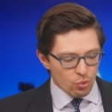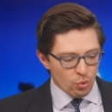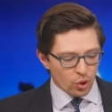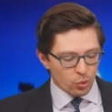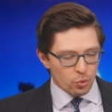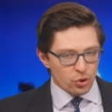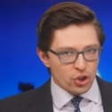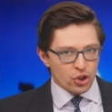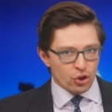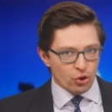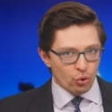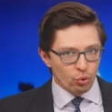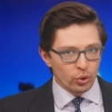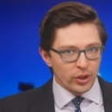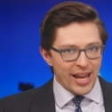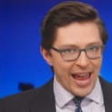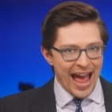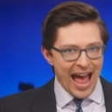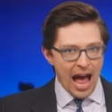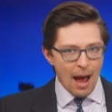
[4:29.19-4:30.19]
what was
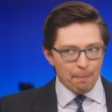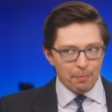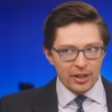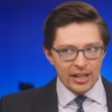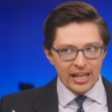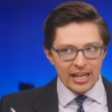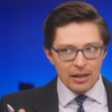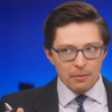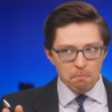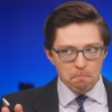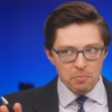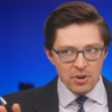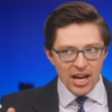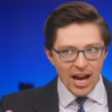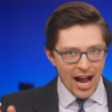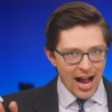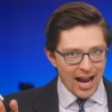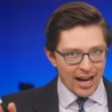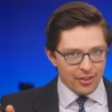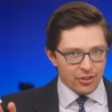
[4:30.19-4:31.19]
truly happening
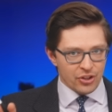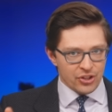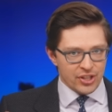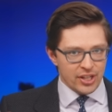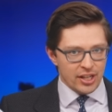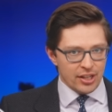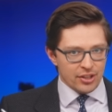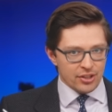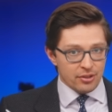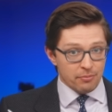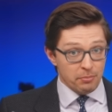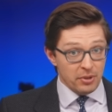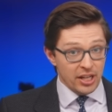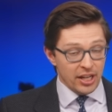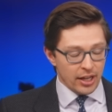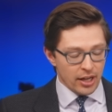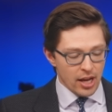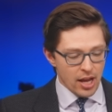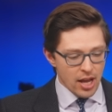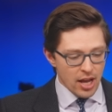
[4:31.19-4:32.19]
behind the scenes, meaning